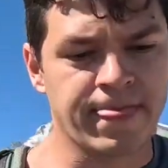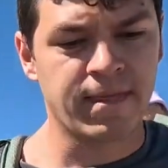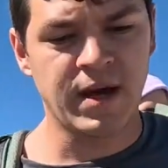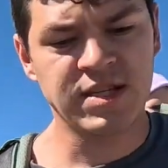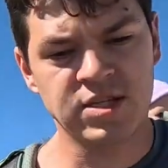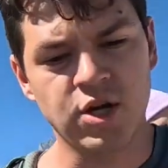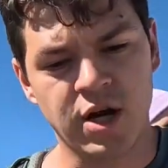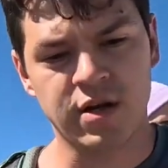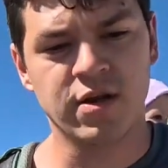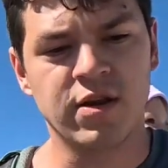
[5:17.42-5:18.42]
They
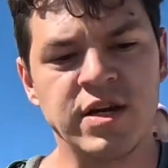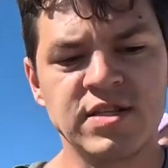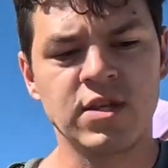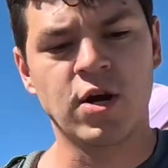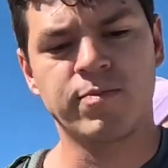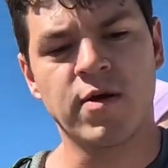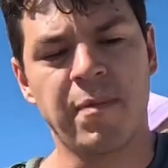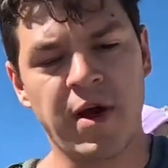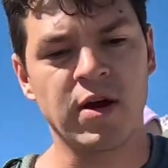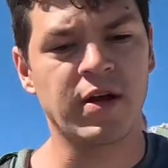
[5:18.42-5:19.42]
start
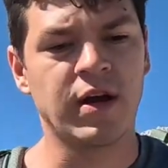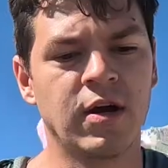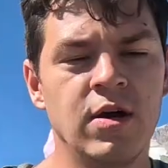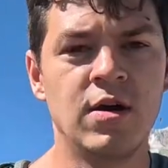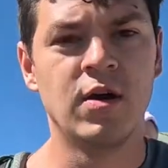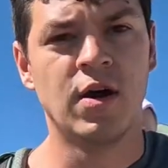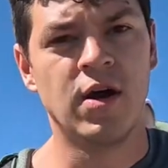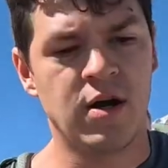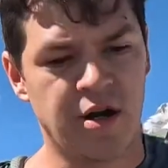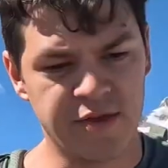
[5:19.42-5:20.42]
preparing
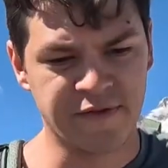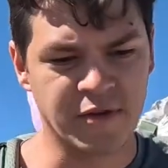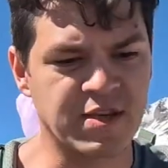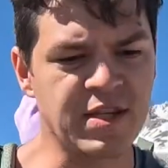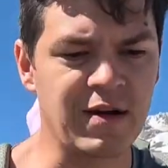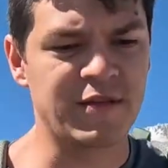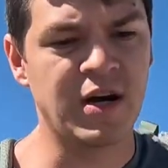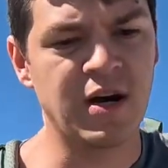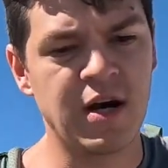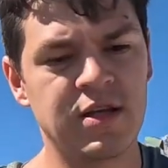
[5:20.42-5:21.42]
on the first day of the
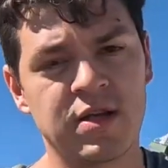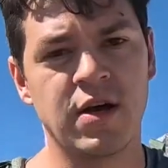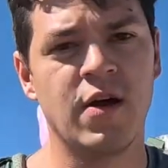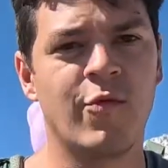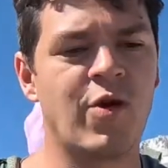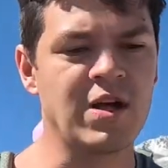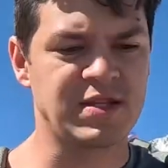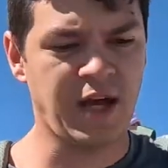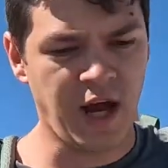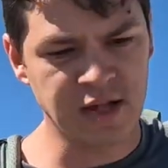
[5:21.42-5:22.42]
hunt, whereas
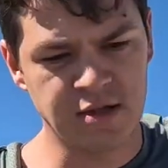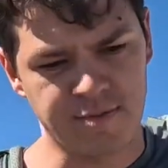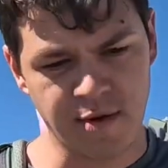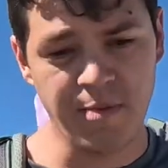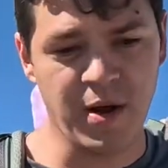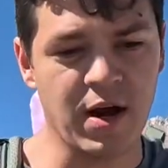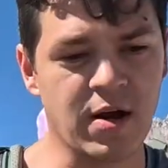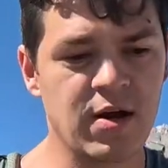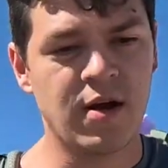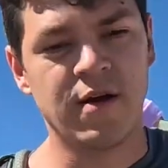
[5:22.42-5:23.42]
they had to
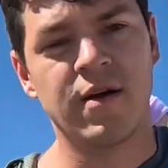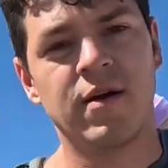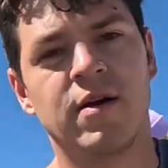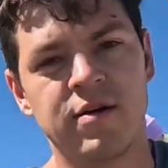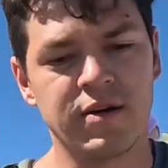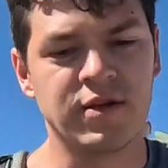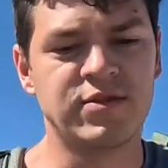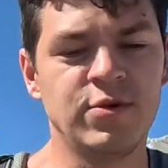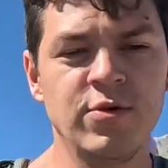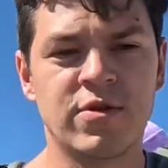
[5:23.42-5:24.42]
prepare, you know,
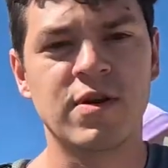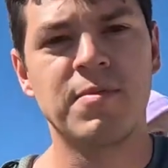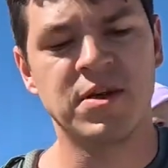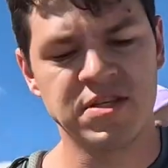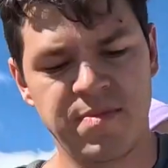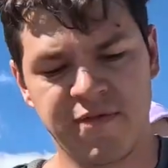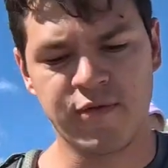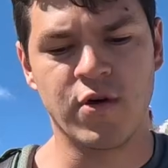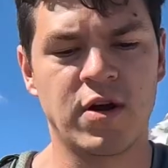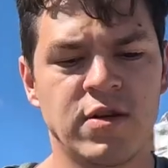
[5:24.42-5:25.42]
2-3 months
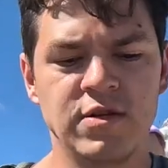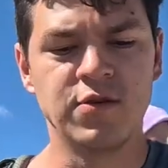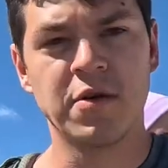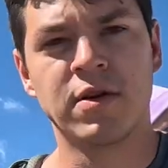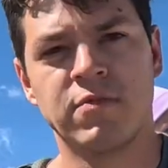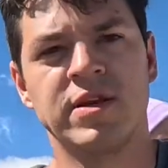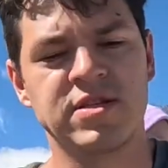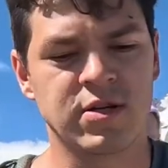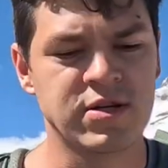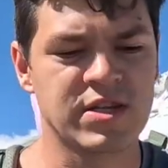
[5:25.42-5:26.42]
before, doing the
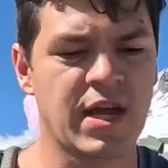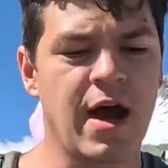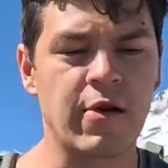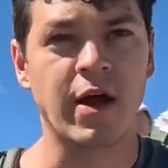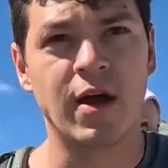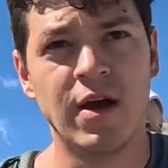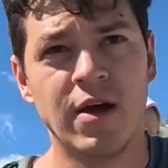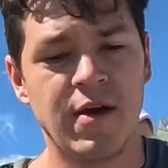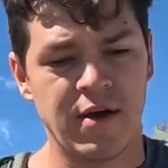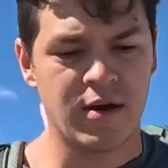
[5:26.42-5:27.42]
research, scouting,
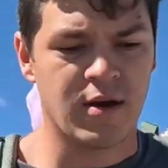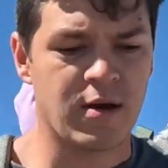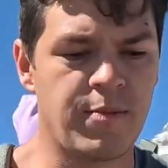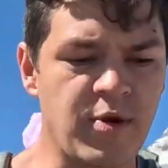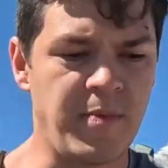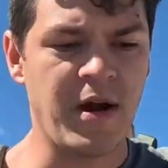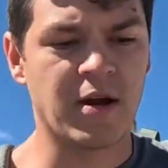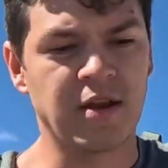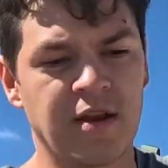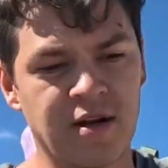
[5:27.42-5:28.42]

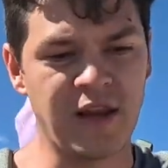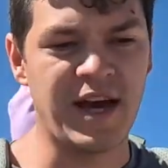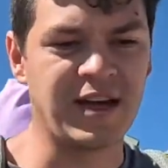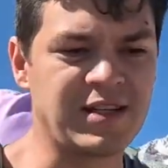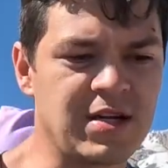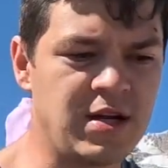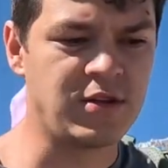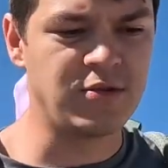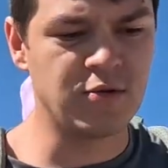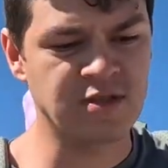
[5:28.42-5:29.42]
preparing their legs,
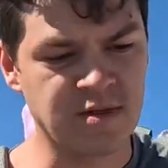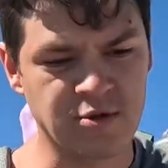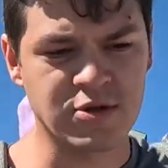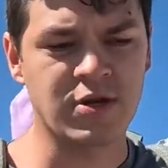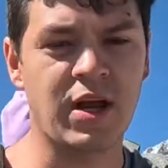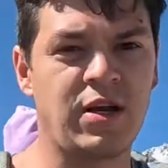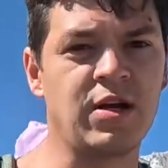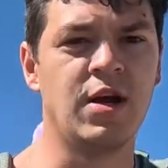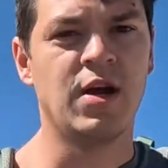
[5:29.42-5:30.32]
doing some training,